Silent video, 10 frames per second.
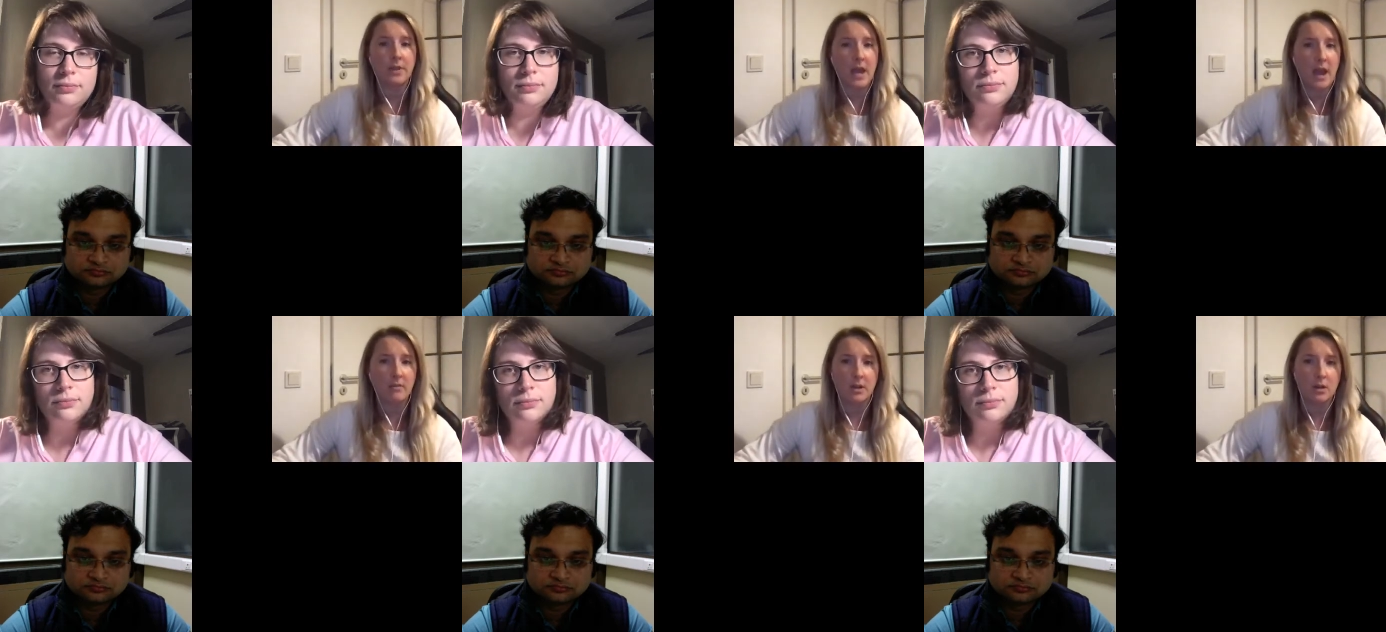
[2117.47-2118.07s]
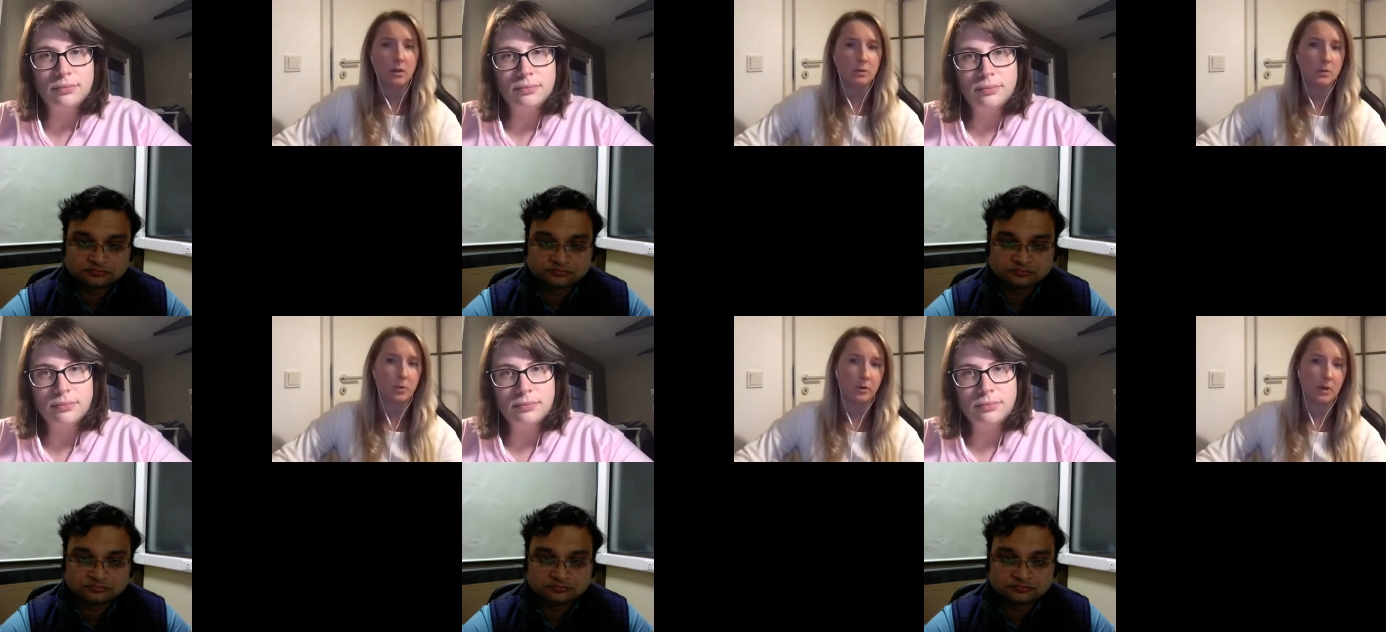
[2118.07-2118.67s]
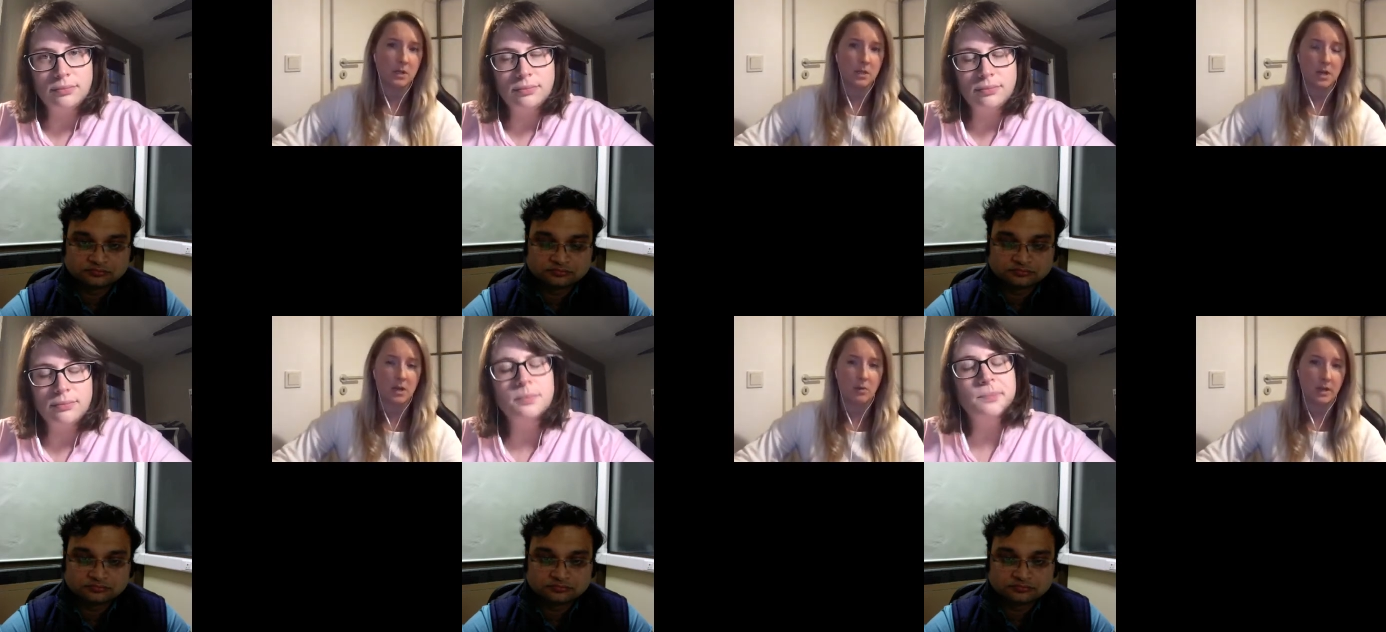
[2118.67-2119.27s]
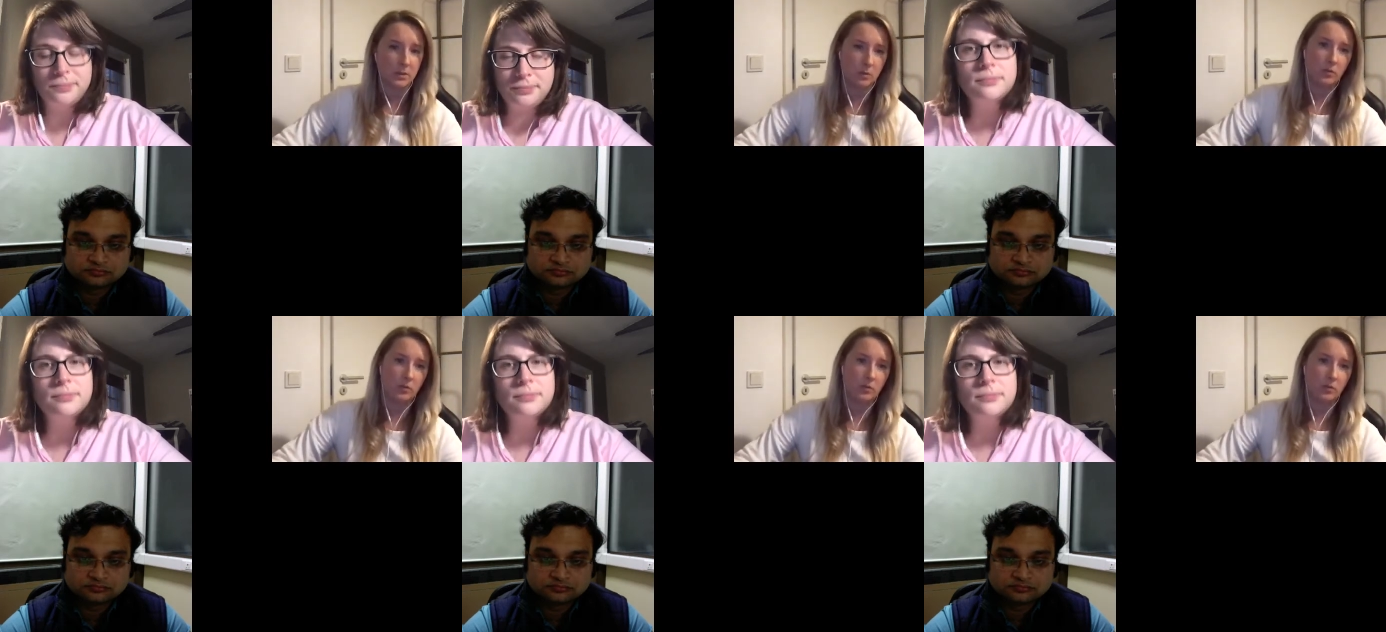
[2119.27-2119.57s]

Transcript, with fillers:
Speaker 1: they haven't closed borders in any way. So if